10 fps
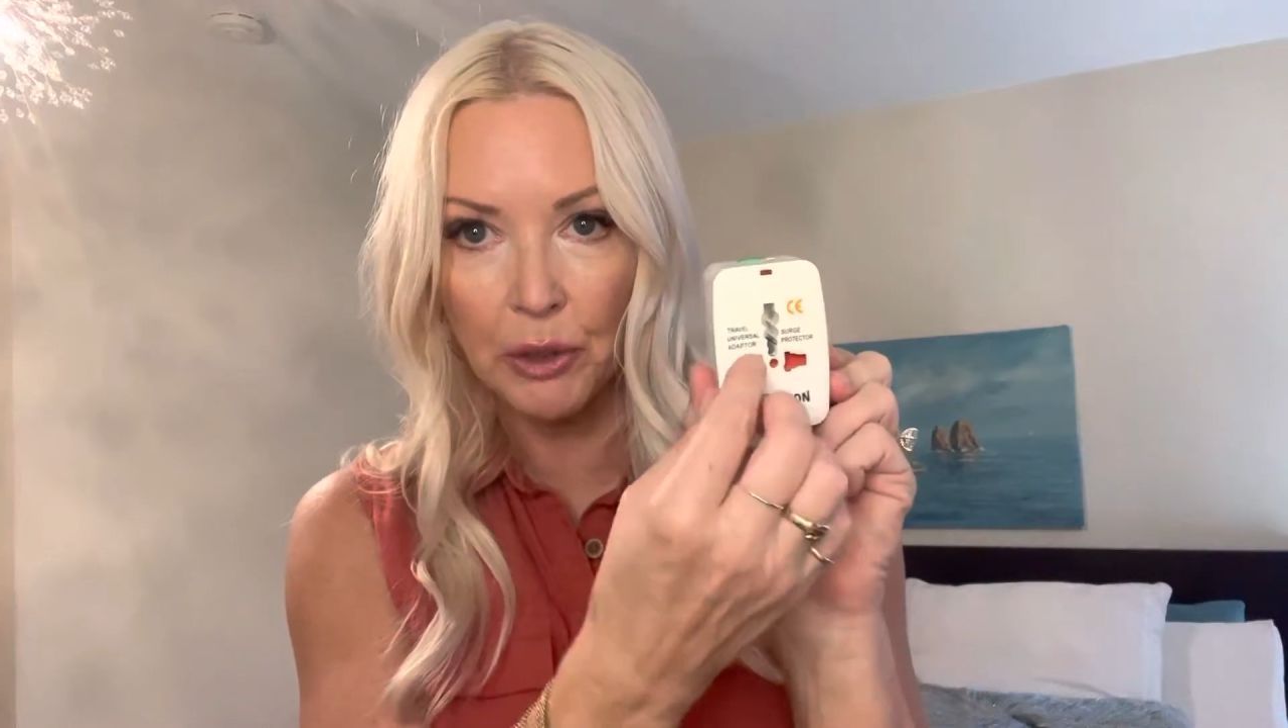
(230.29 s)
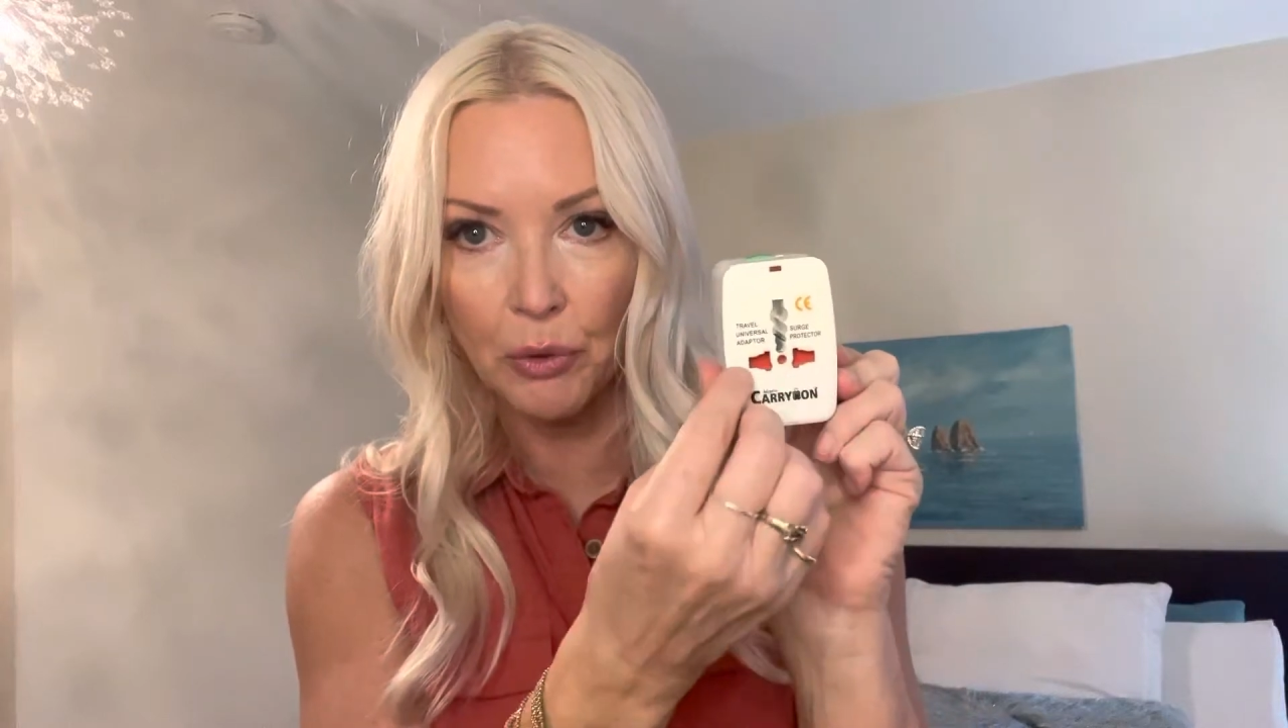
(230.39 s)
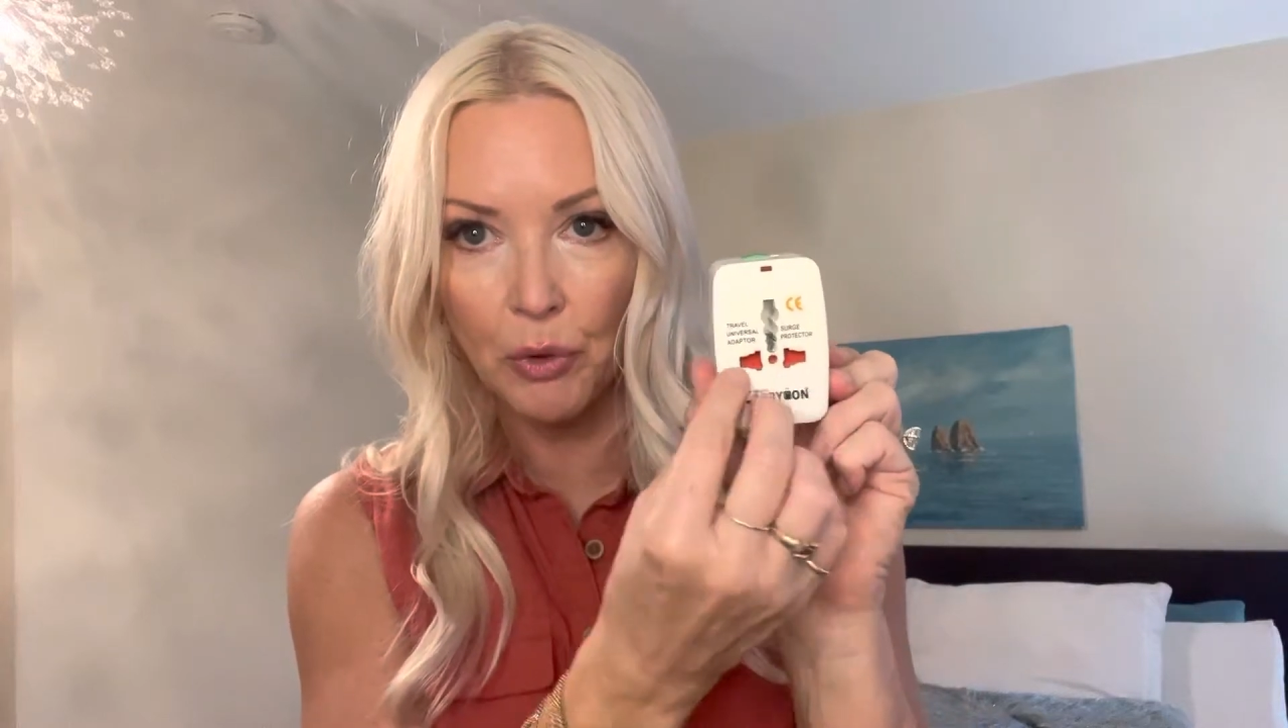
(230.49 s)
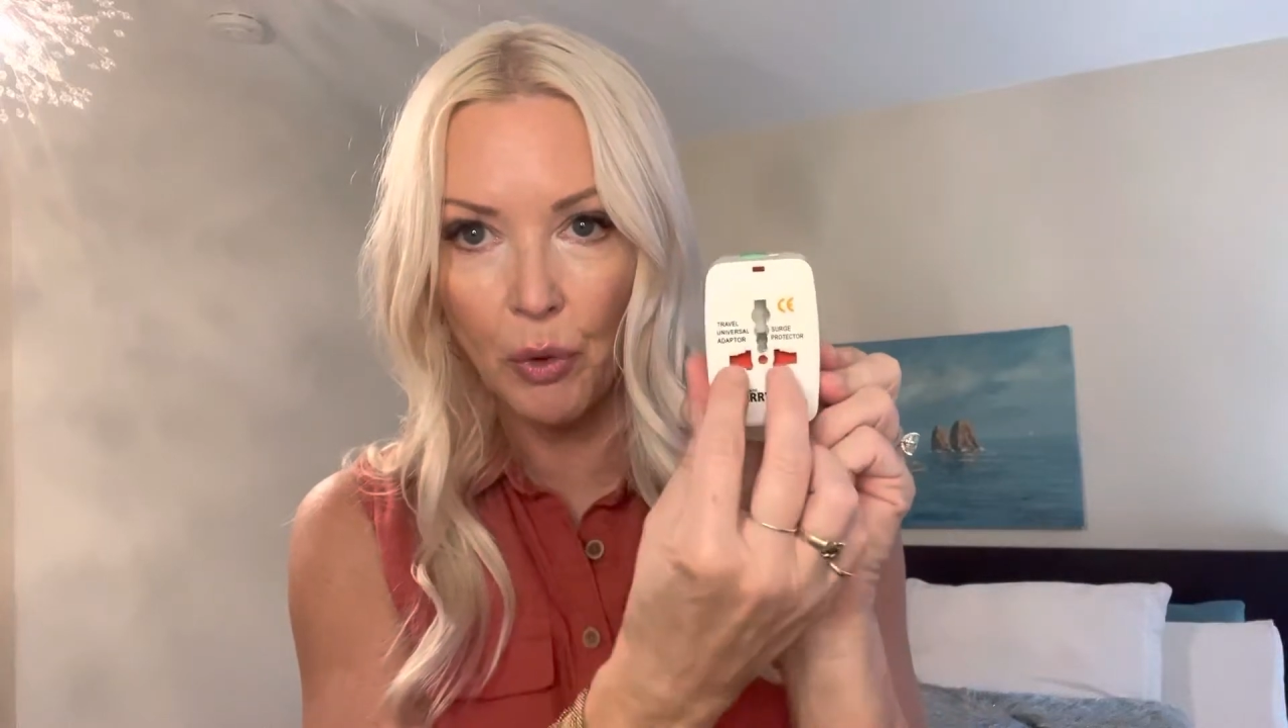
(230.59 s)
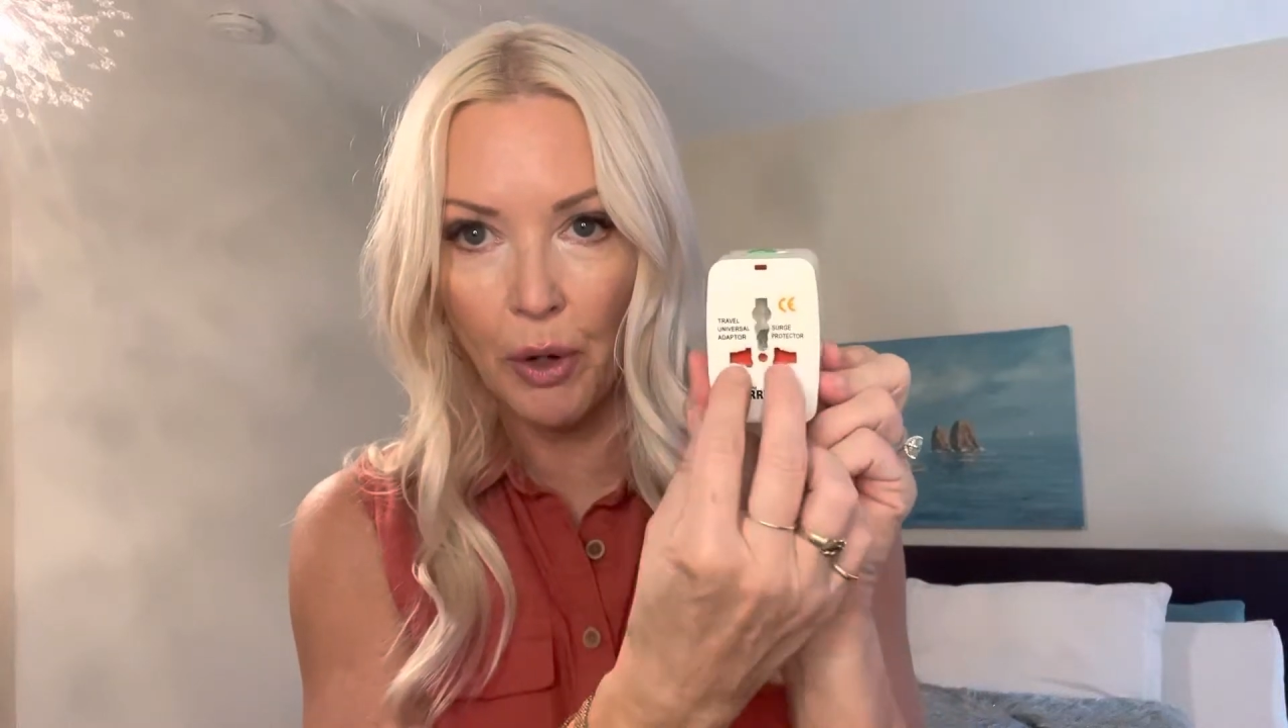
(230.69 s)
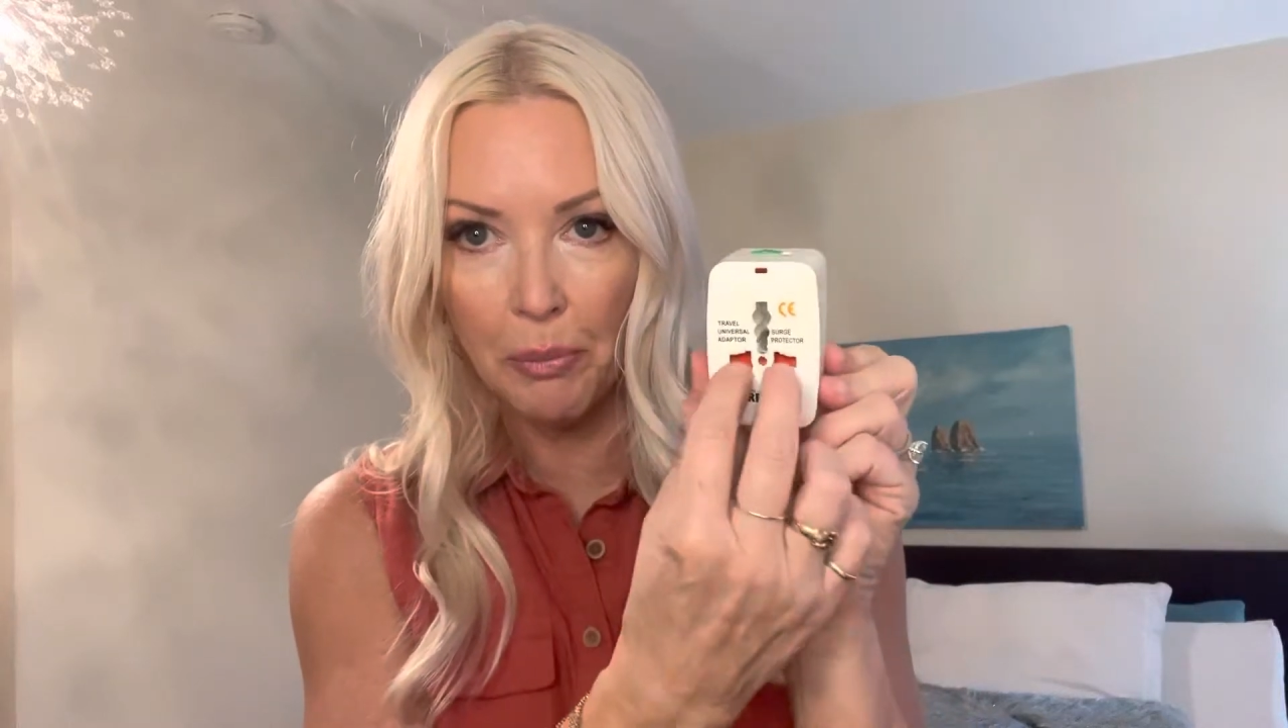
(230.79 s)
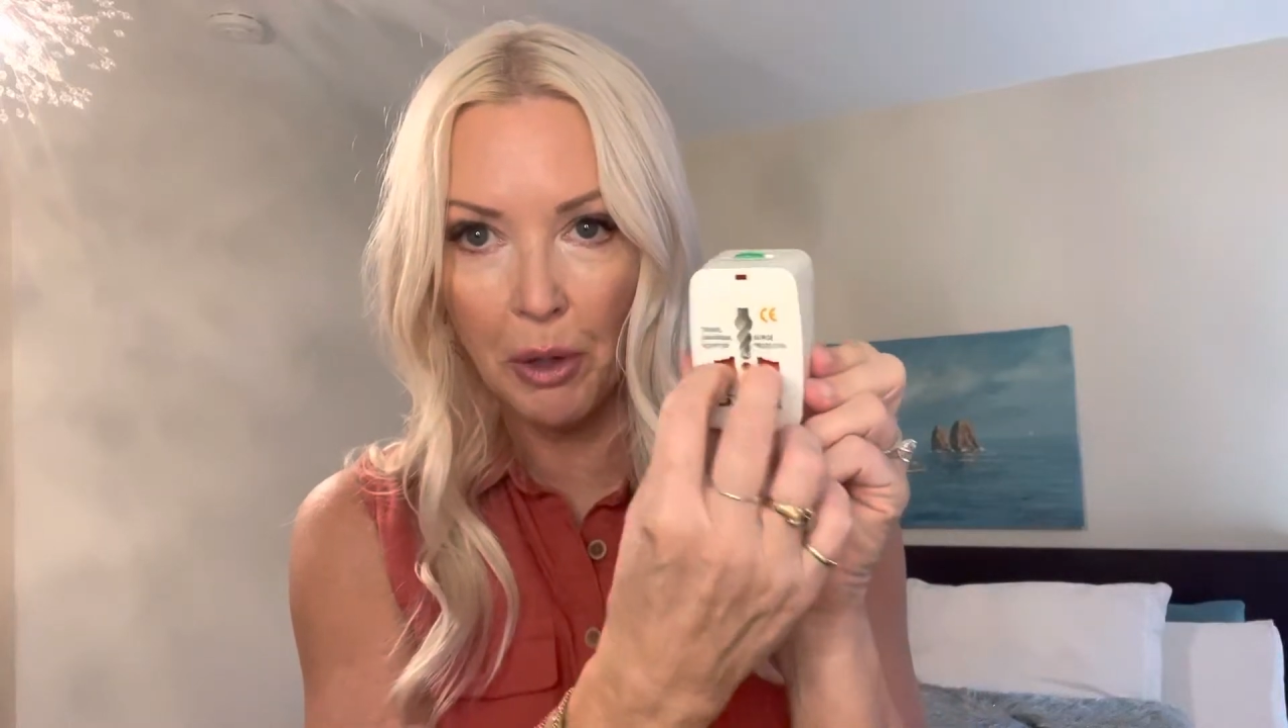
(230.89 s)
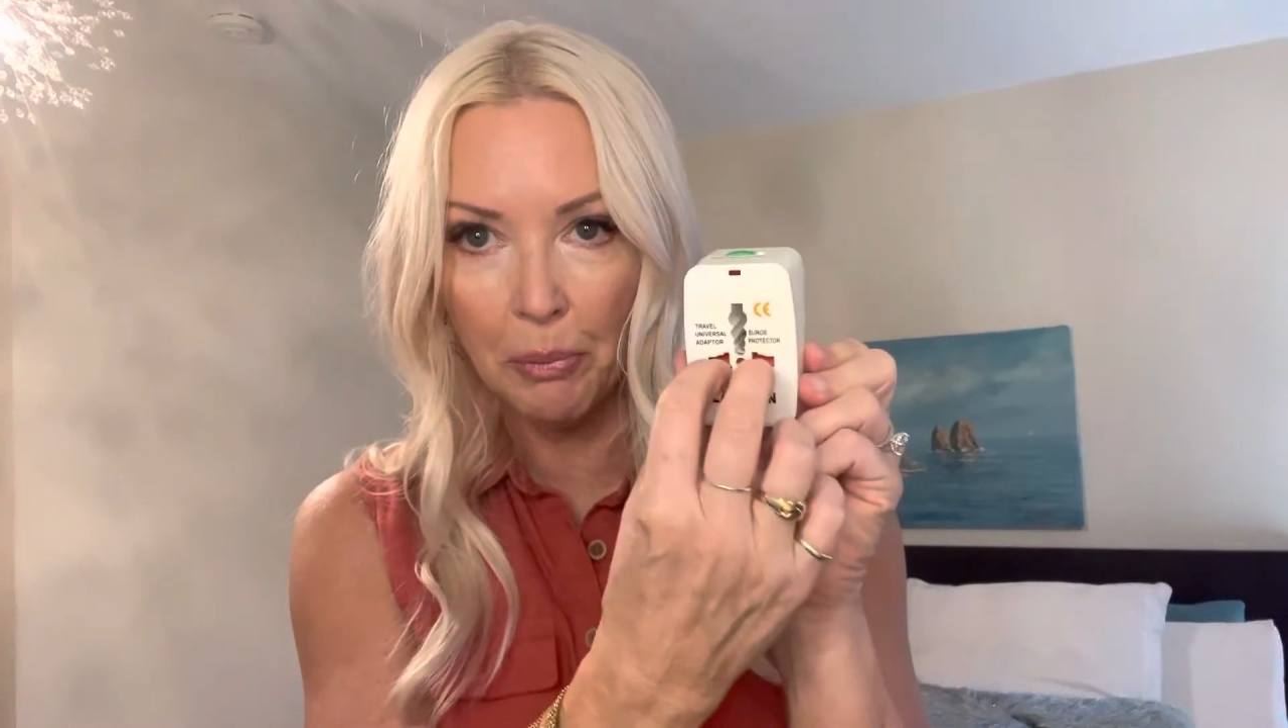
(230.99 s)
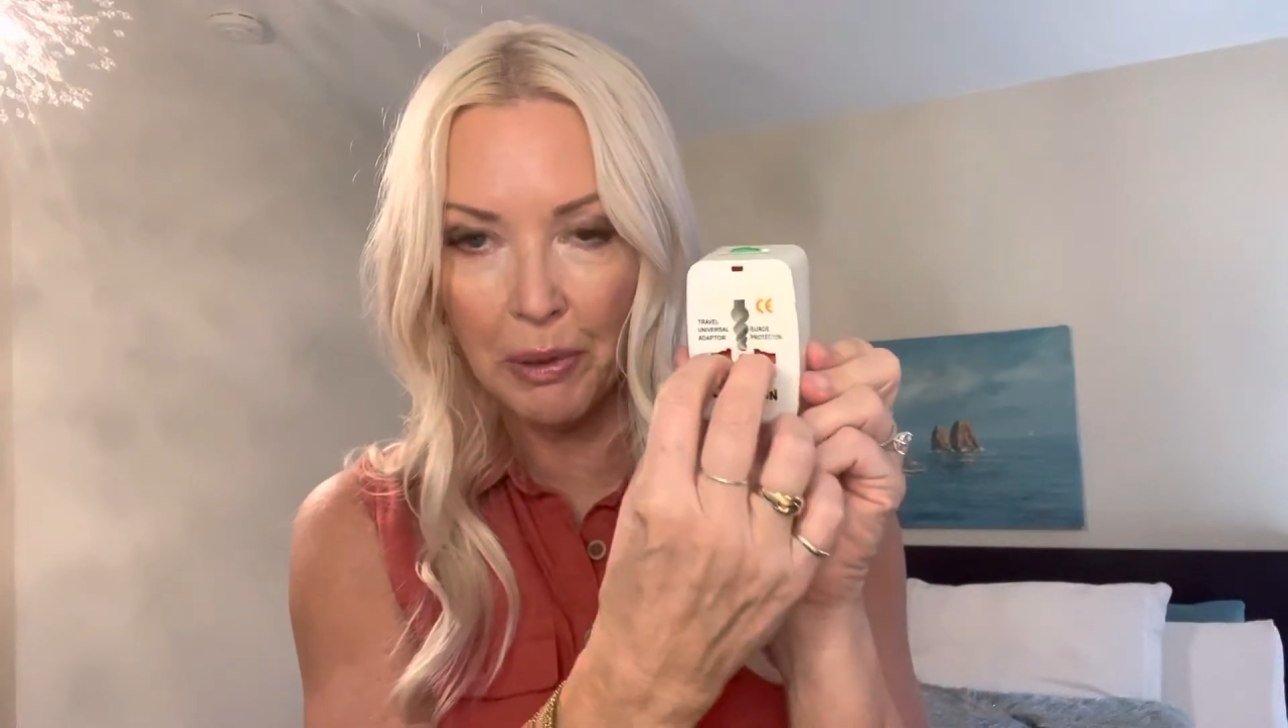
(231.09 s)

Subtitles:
your normal